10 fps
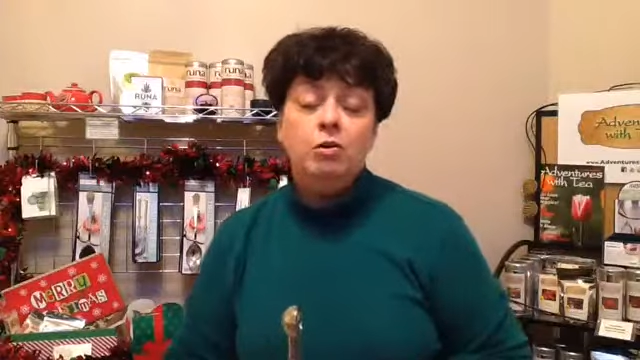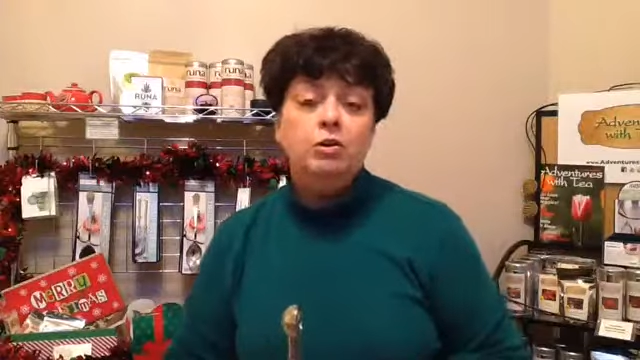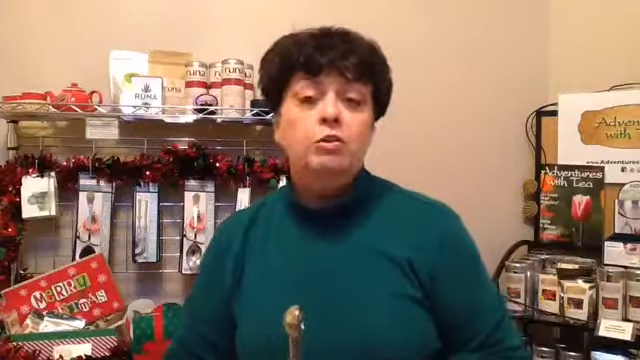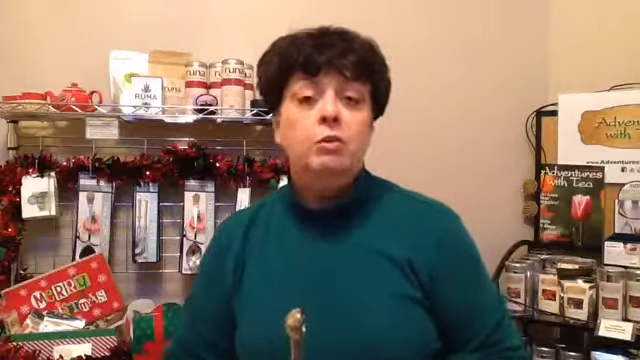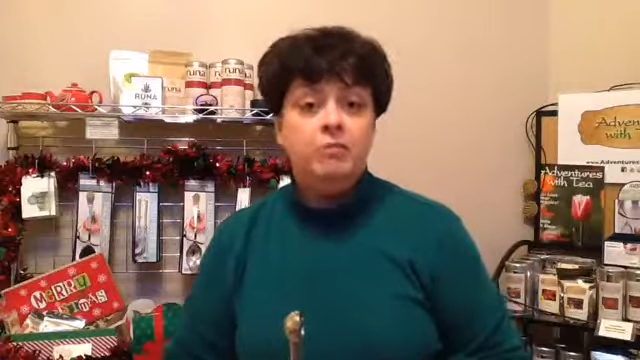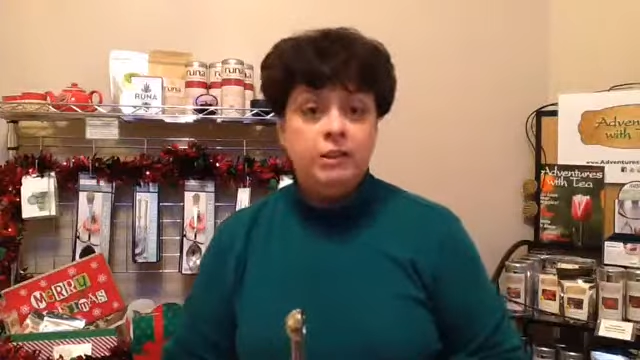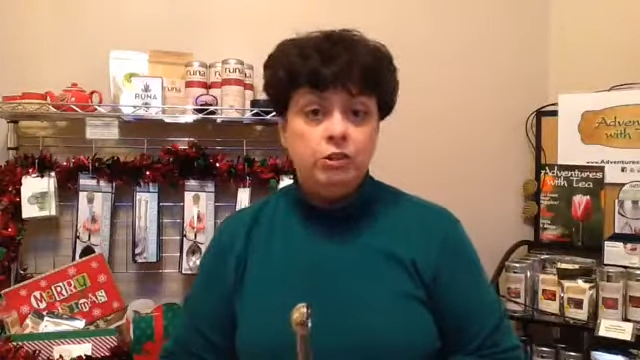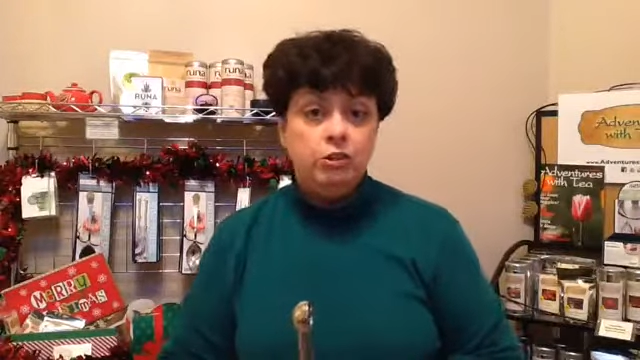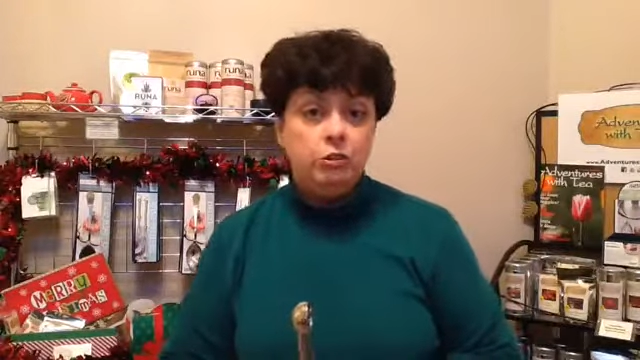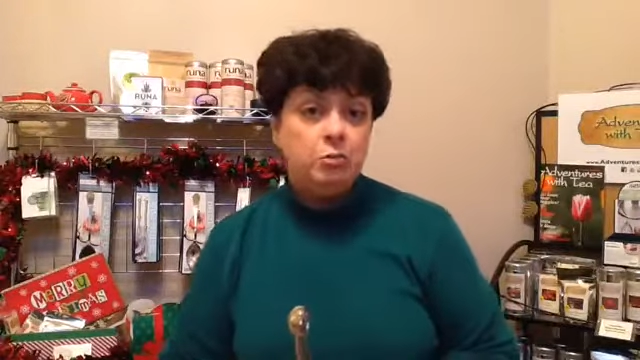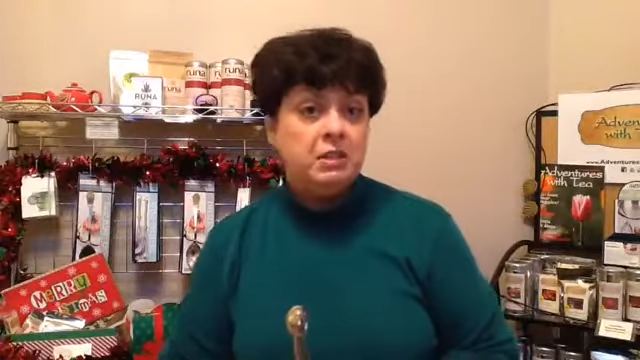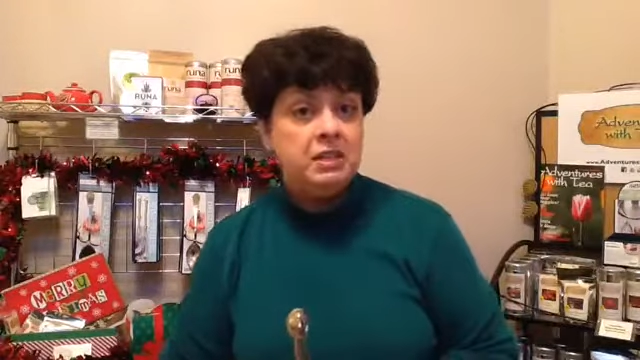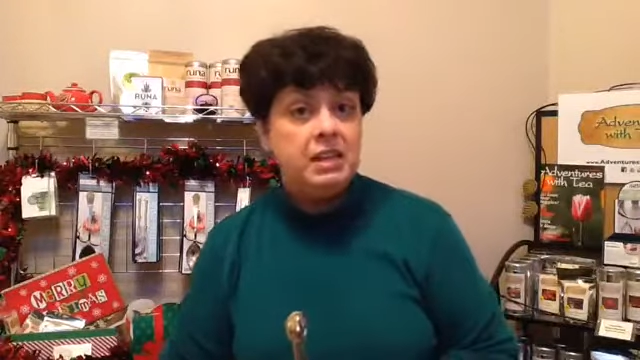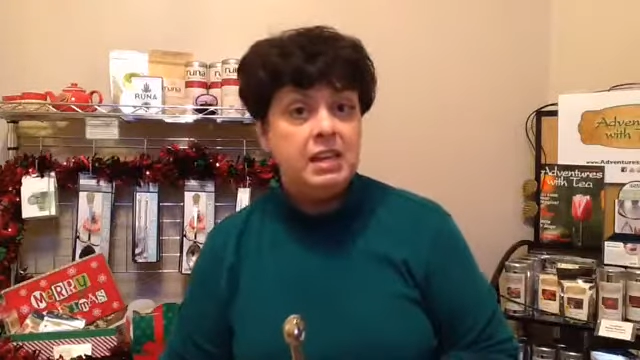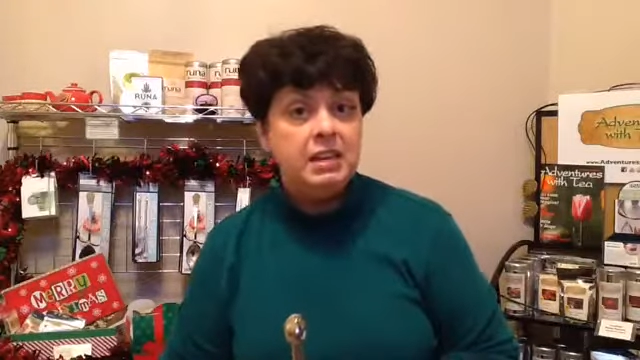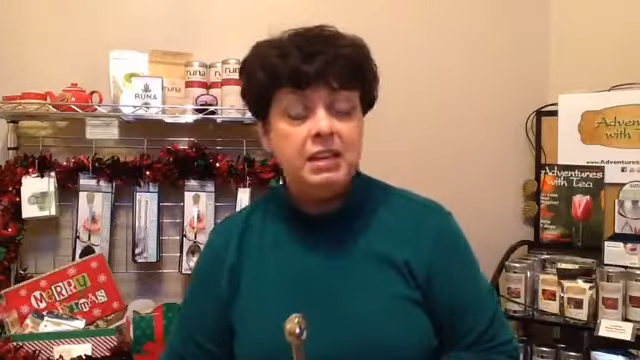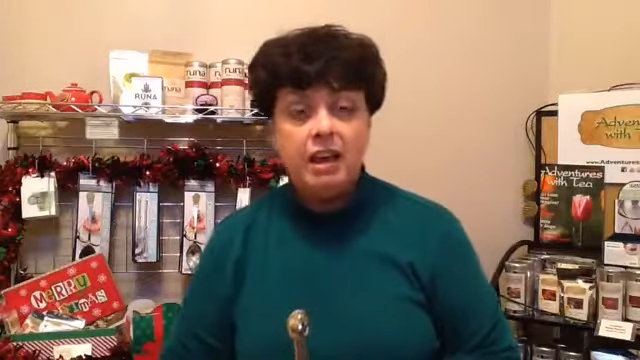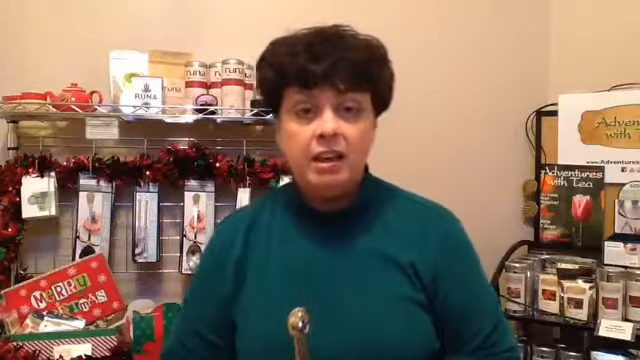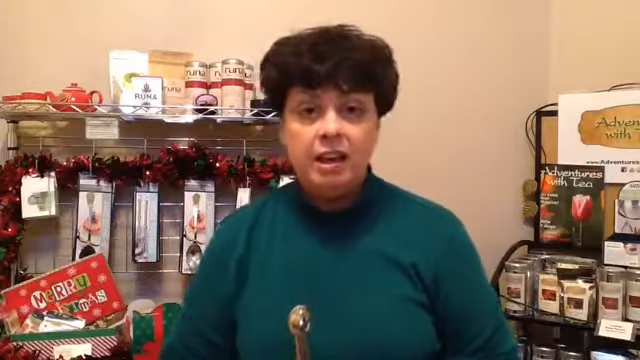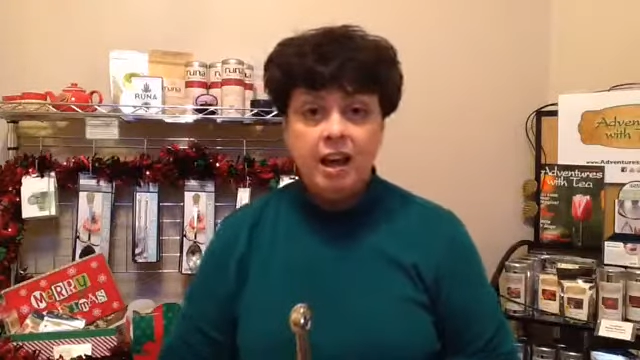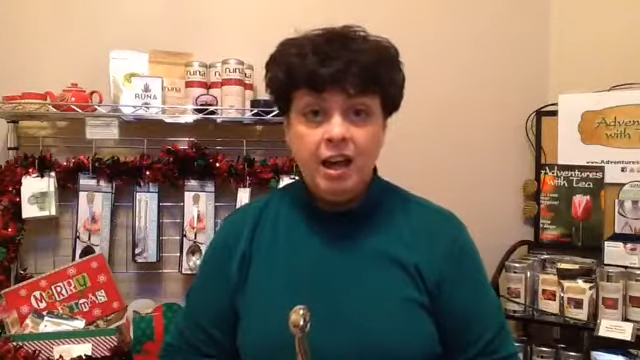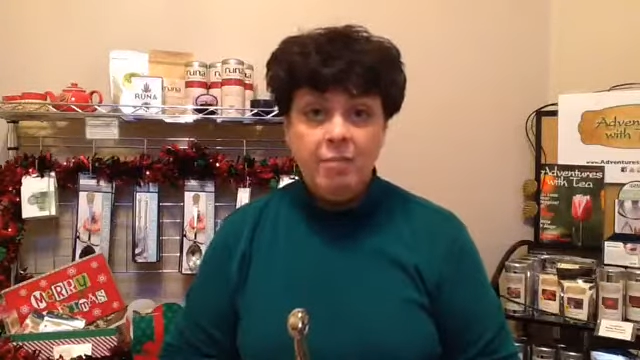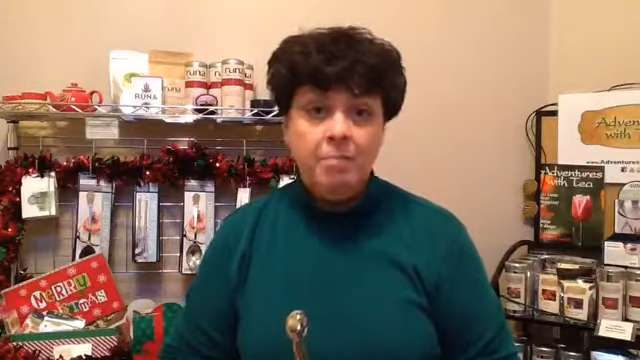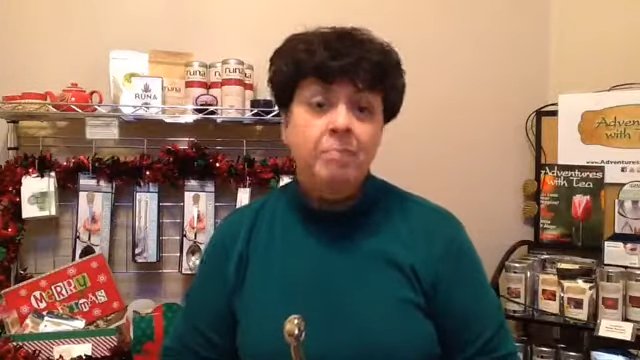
to adventureswithtea.com